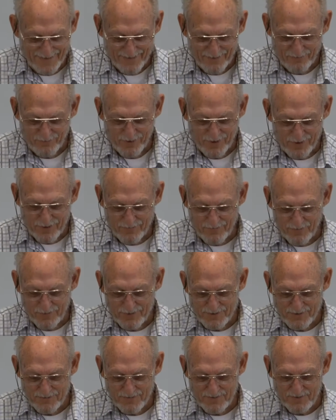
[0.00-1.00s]
One of the
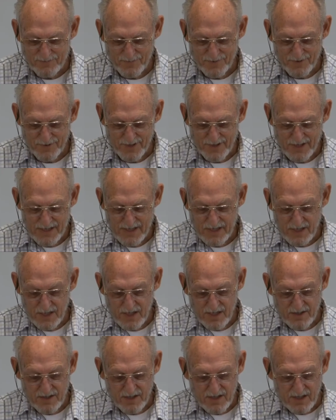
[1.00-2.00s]
fruits of the Spirit.
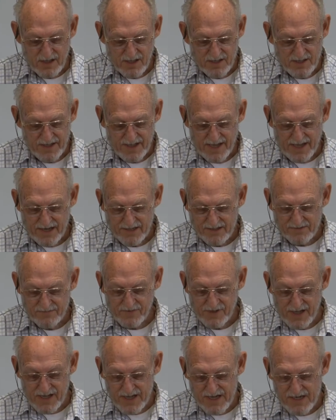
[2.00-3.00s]
The act of
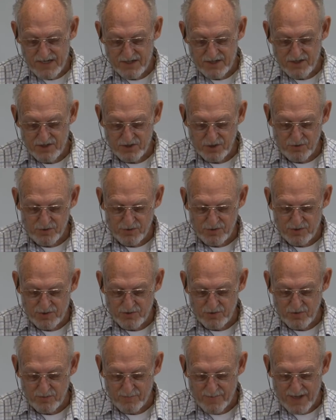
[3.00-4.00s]
kindness shown
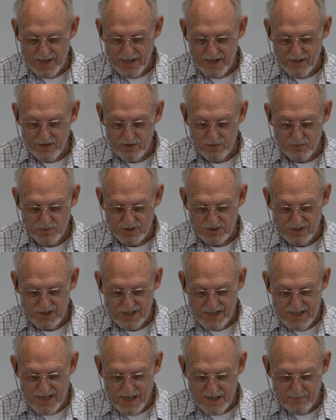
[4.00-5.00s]
to a man who was
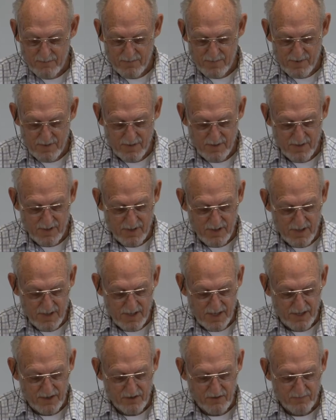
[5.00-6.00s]
lame
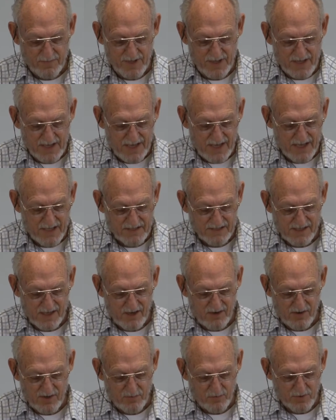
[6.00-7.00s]
and are being asked
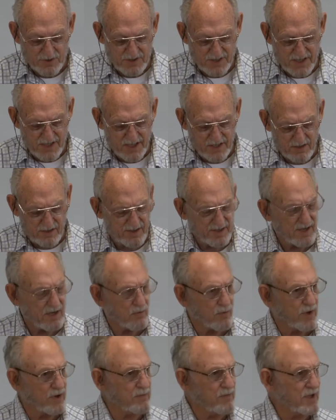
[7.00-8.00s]
how he was healed. Now,
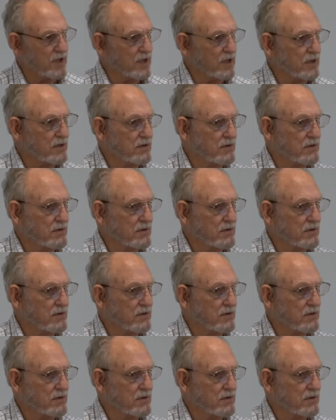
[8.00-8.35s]
wait a minute.